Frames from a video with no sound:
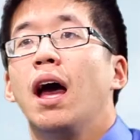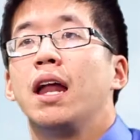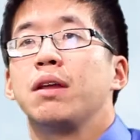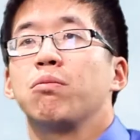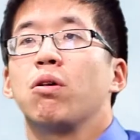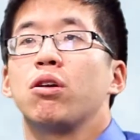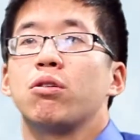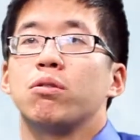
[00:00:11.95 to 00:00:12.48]

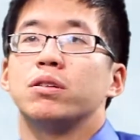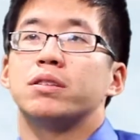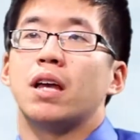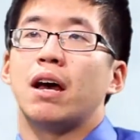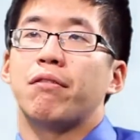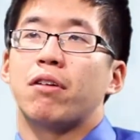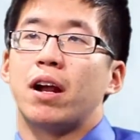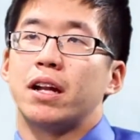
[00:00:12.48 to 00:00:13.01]
Anyone who has
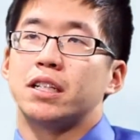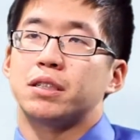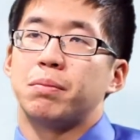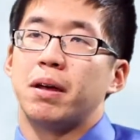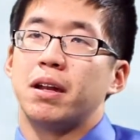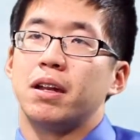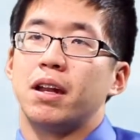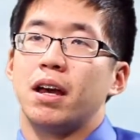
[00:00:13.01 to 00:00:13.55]
ever had to
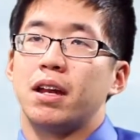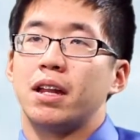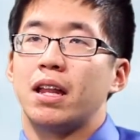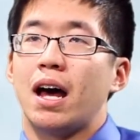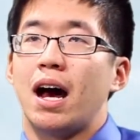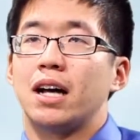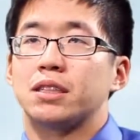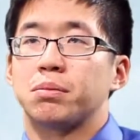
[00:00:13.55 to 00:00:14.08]
spend a night
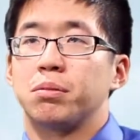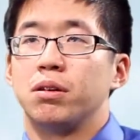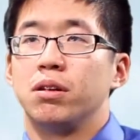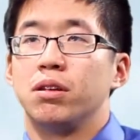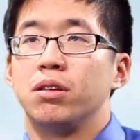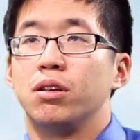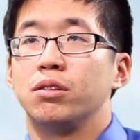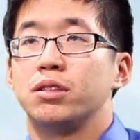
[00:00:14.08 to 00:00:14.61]
in the
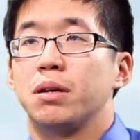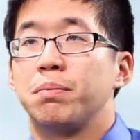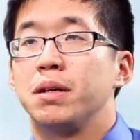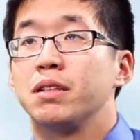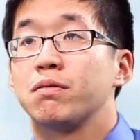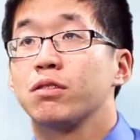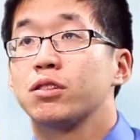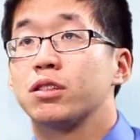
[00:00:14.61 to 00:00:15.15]
hospital knows that
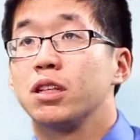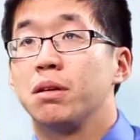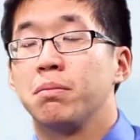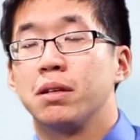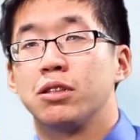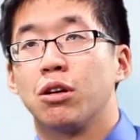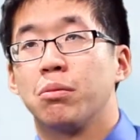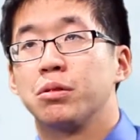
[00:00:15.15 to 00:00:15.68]
peaceful
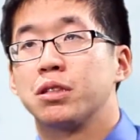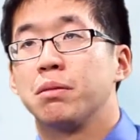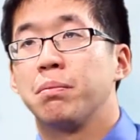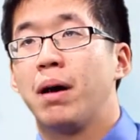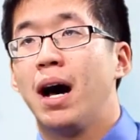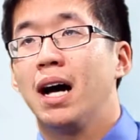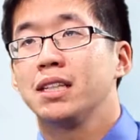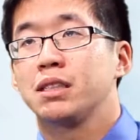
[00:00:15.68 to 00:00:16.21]
sleep is almost
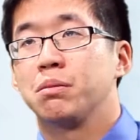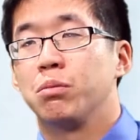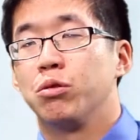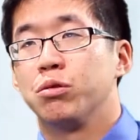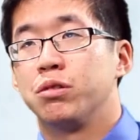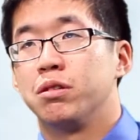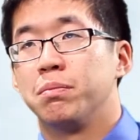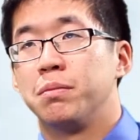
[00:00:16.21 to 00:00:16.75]

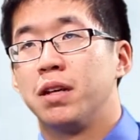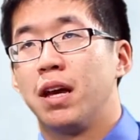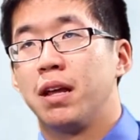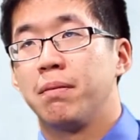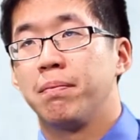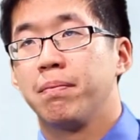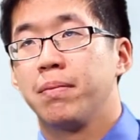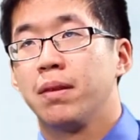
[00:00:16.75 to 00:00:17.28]
impossible to
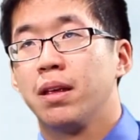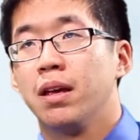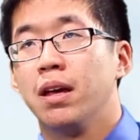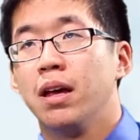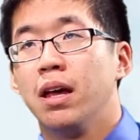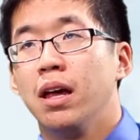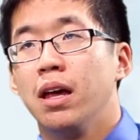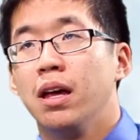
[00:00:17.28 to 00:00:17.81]
obtain.
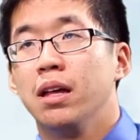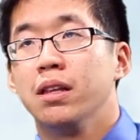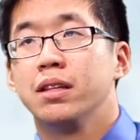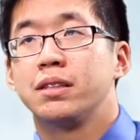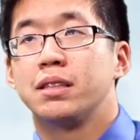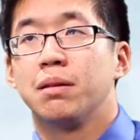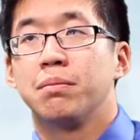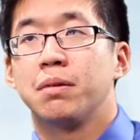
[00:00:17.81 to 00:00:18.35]

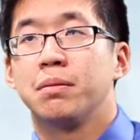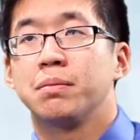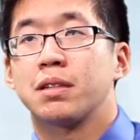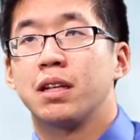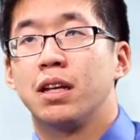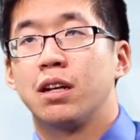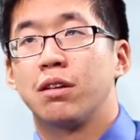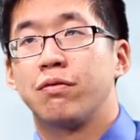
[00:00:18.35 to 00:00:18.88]
Illness
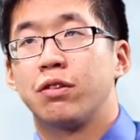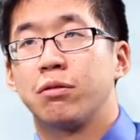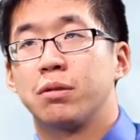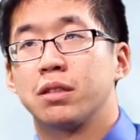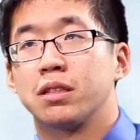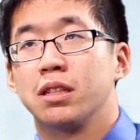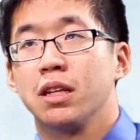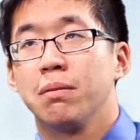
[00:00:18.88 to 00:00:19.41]
symptoms can interfere
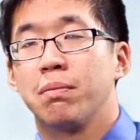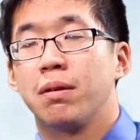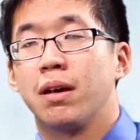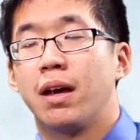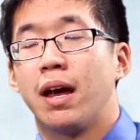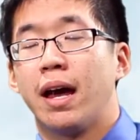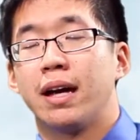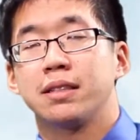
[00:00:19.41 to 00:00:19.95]
with sleep,
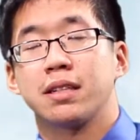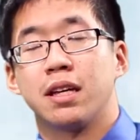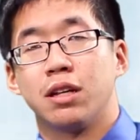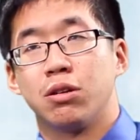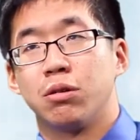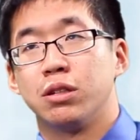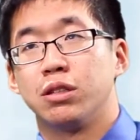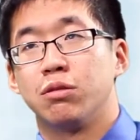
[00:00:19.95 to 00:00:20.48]
as
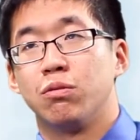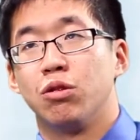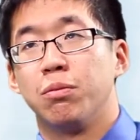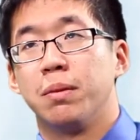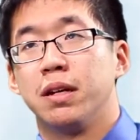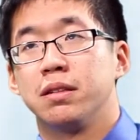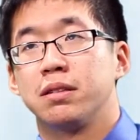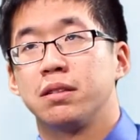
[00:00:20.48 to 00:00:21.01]
can noisy
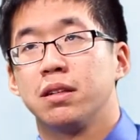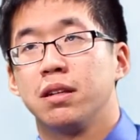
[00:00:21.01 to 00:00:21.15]
roommates.